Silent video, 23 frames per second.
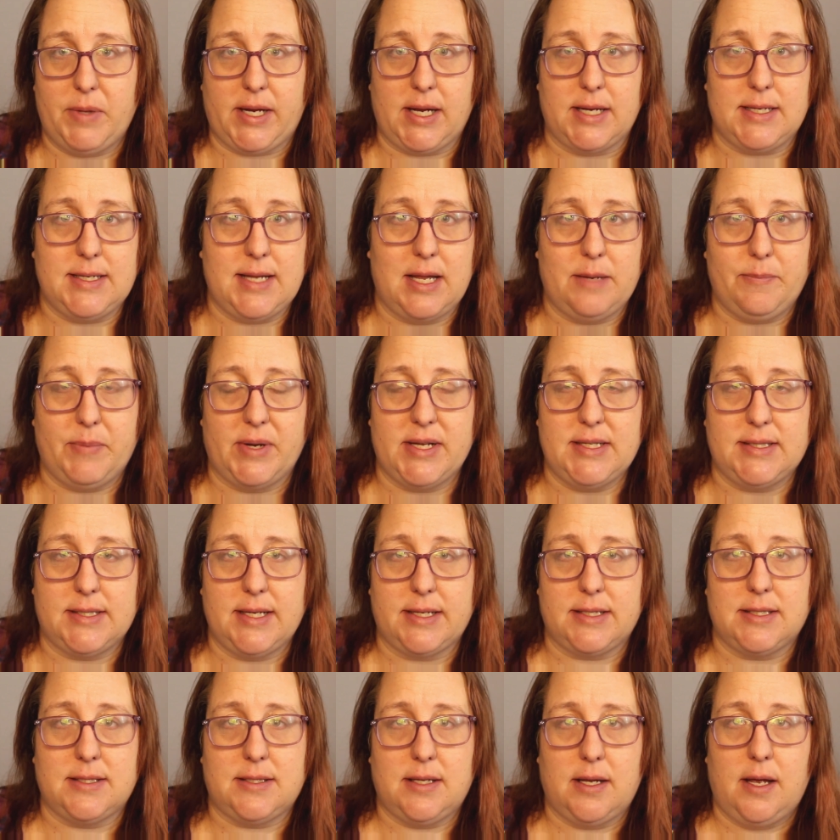like a 10 by
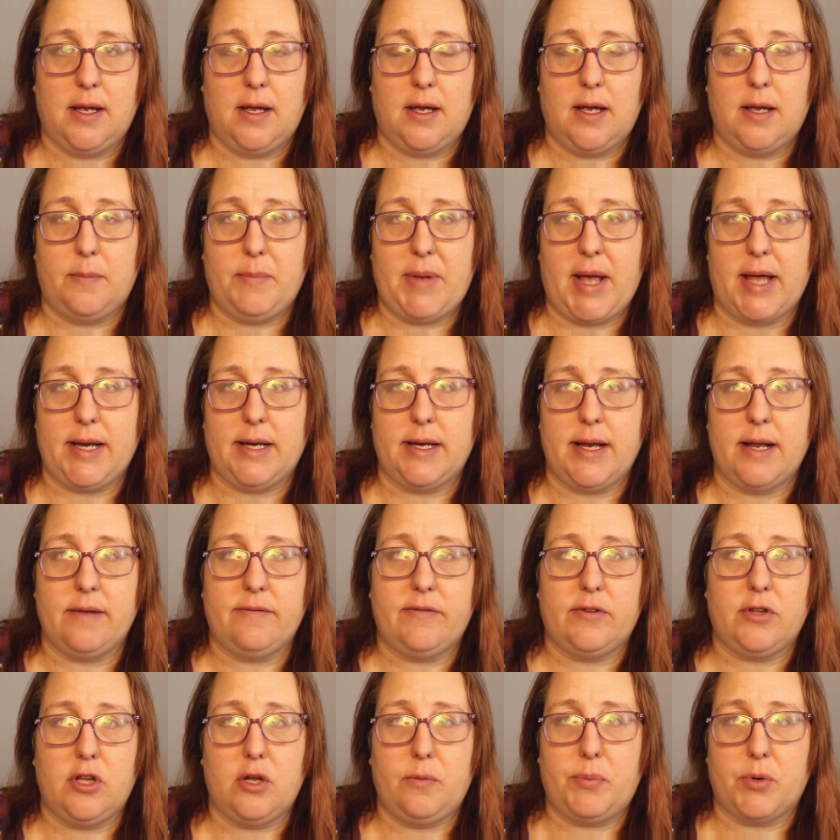6 padded
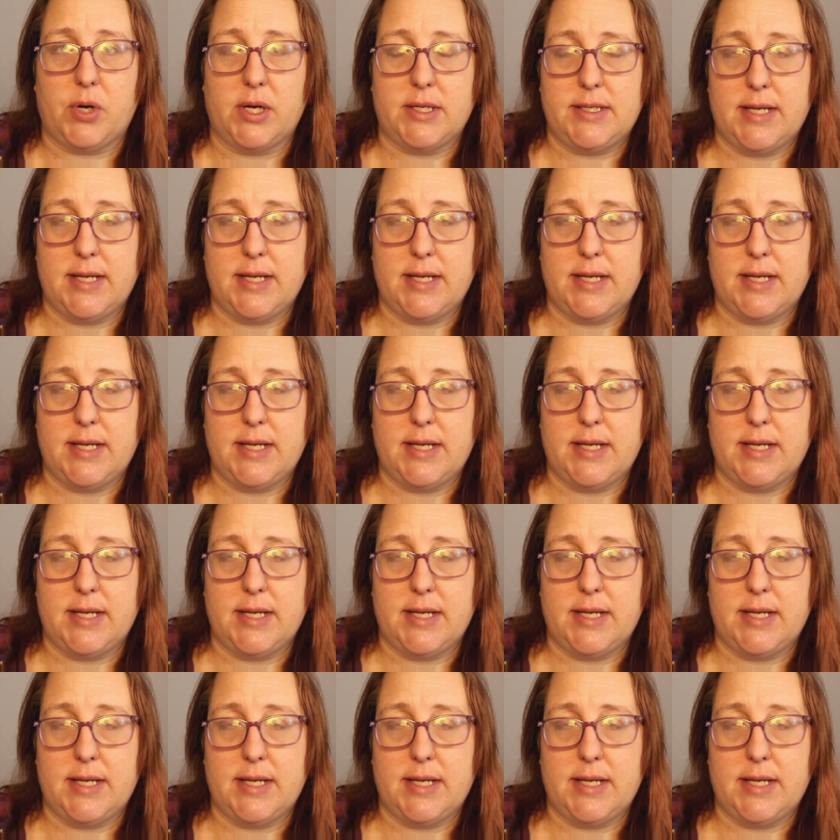envelope or